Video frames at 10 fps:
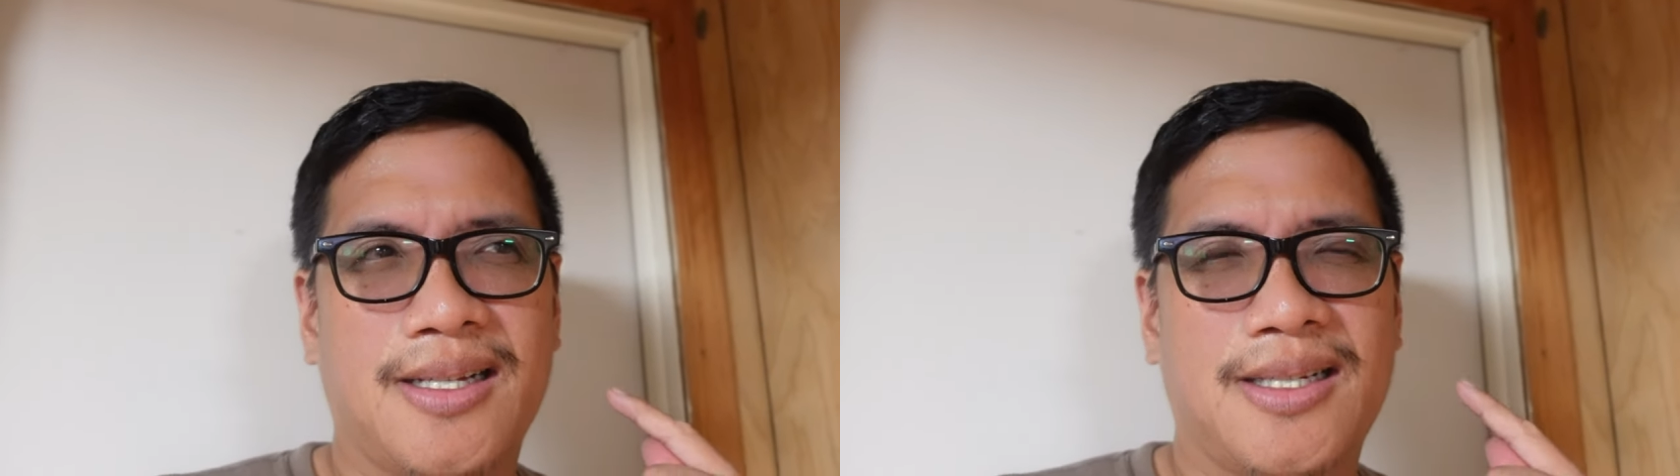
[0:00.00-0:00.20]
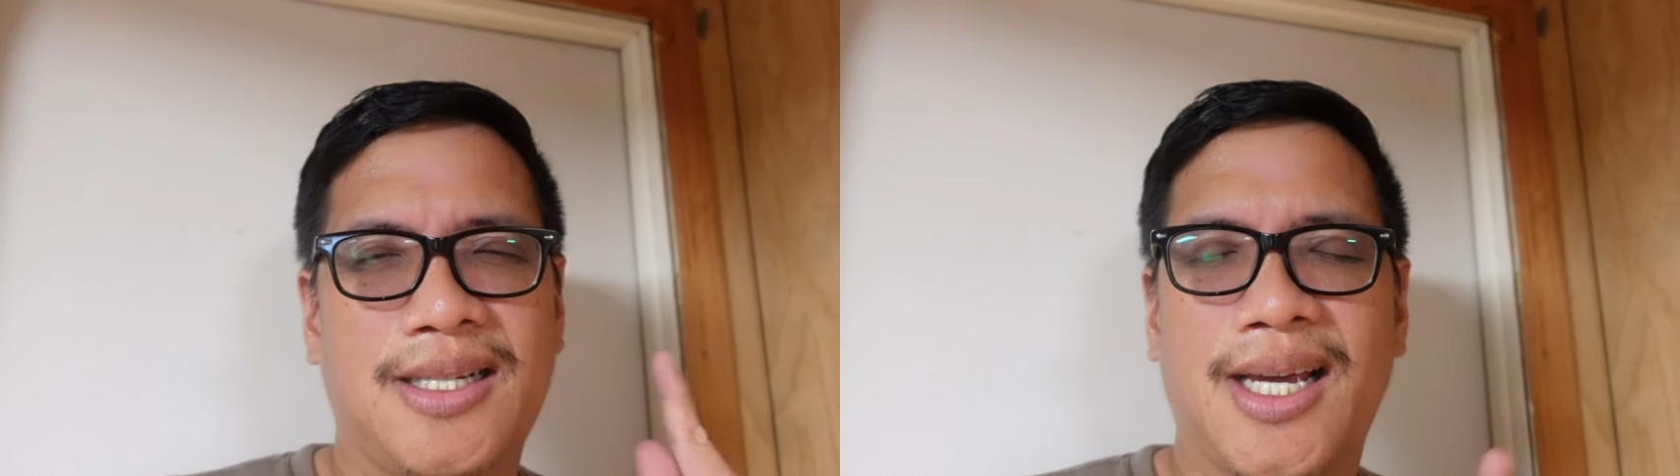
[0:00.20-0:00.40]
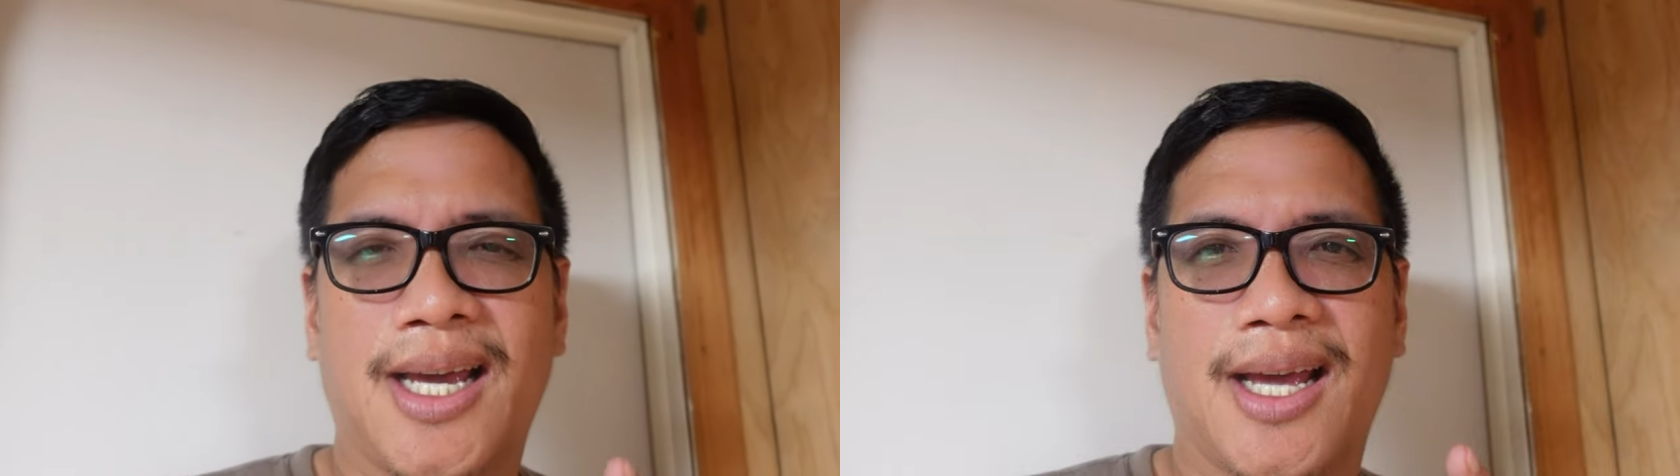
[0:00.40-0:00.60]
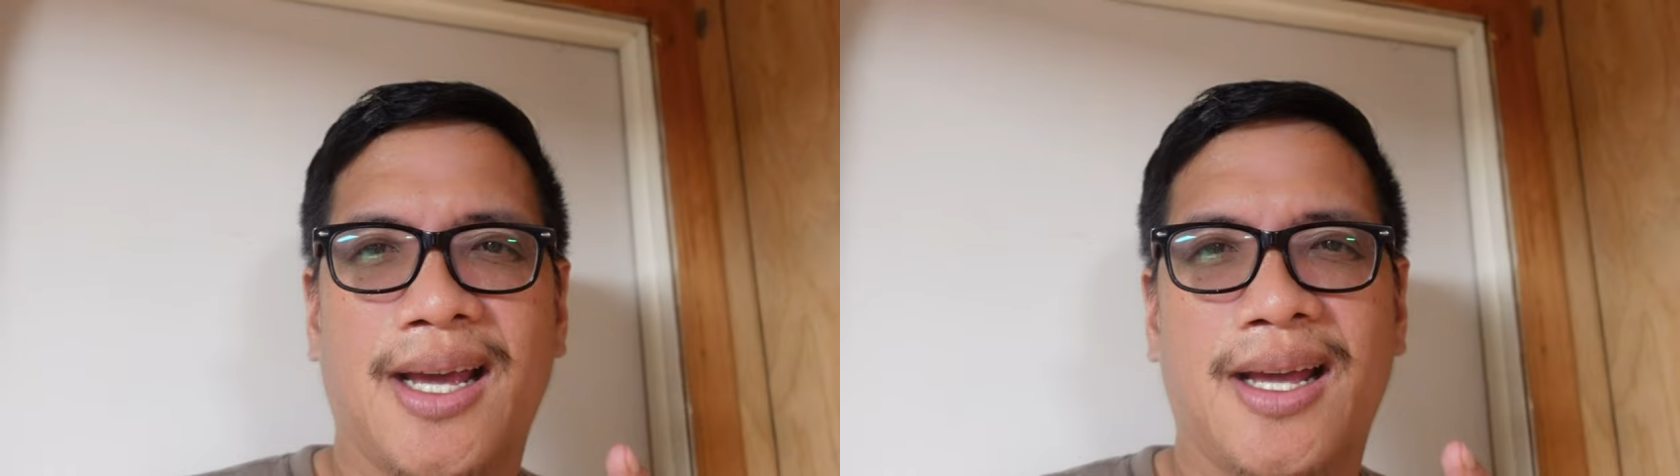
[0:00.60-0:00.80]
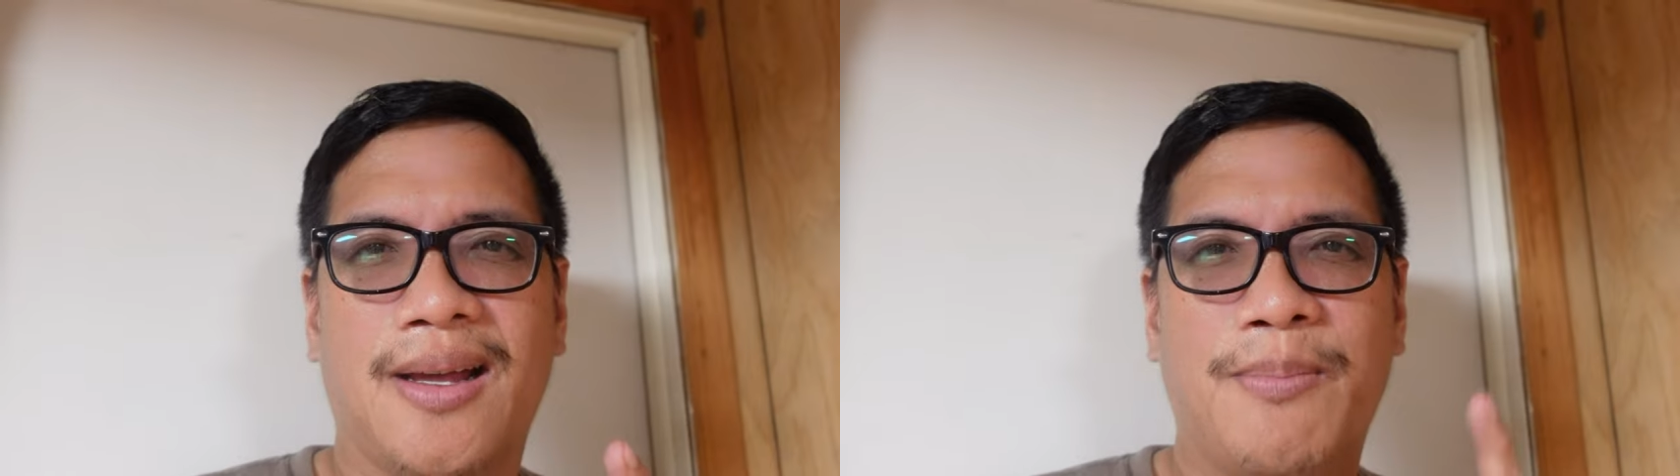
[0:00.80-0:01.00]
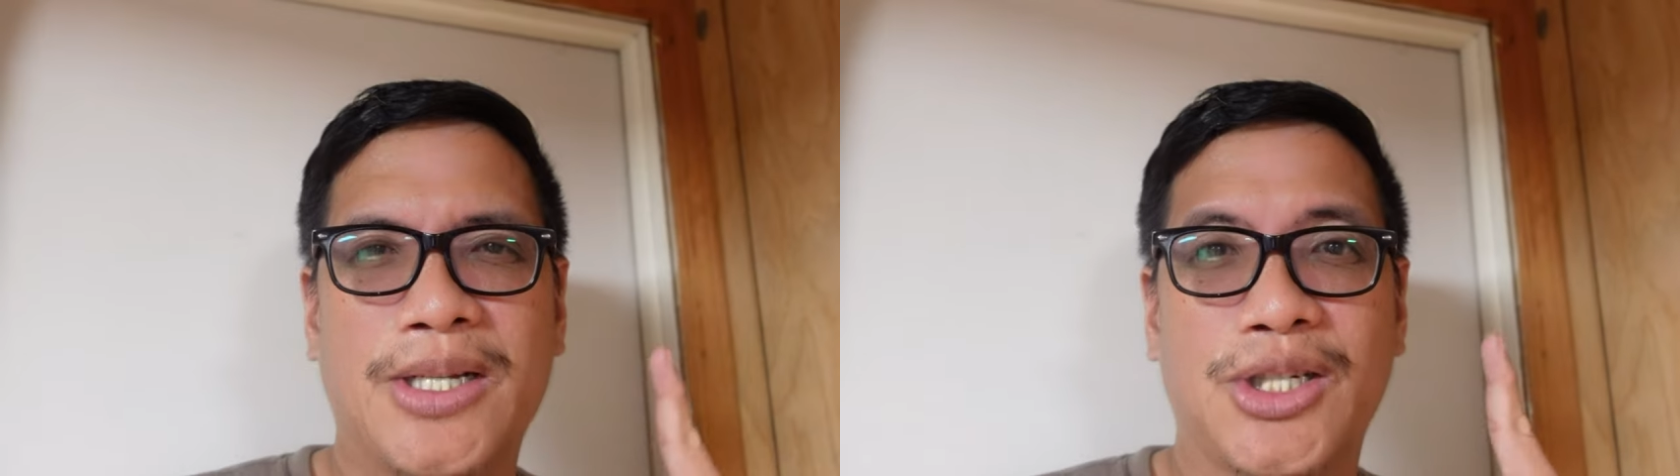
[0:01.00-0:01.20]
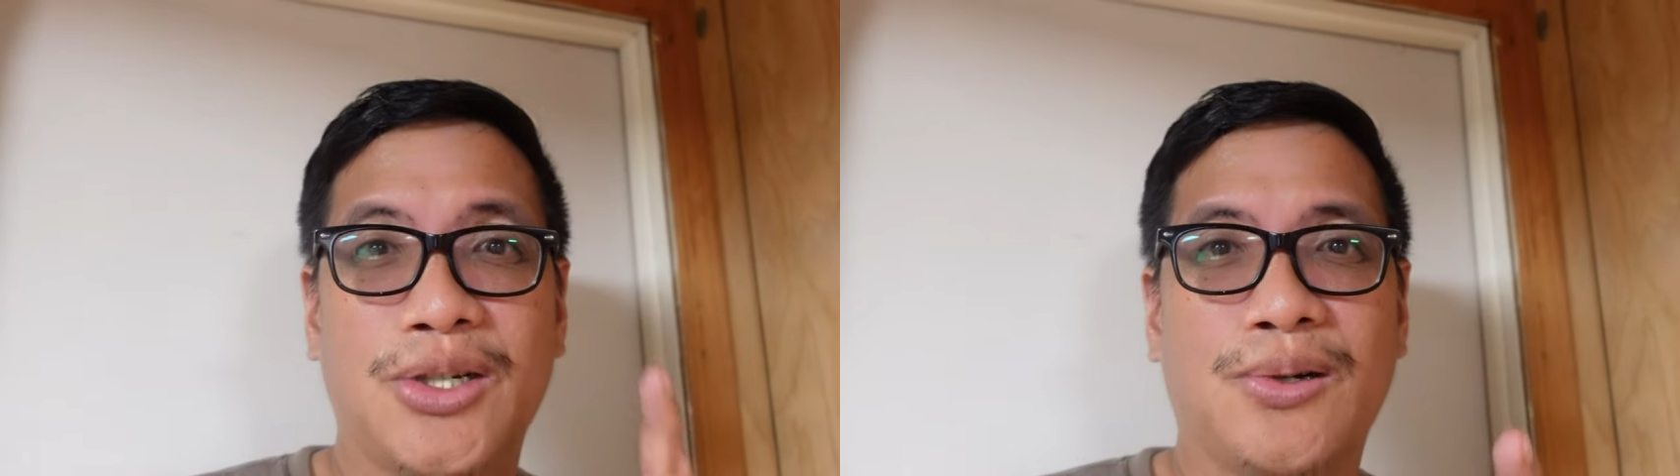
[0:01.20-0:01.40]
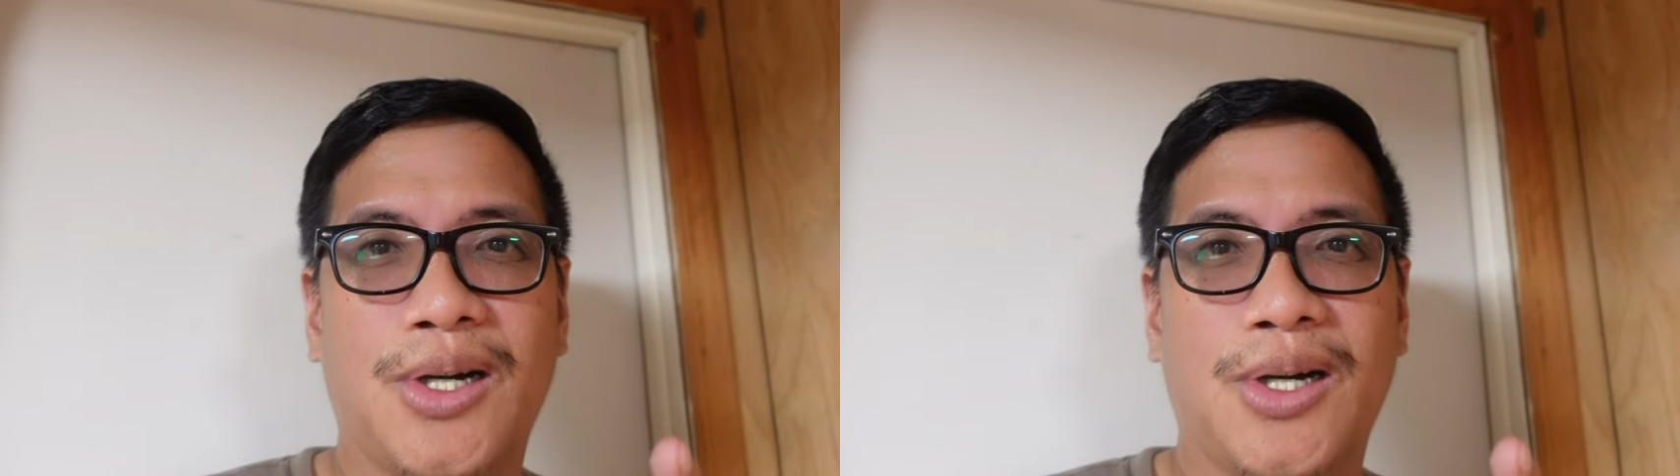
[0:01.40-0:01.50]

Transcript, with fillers: yeah make sure you go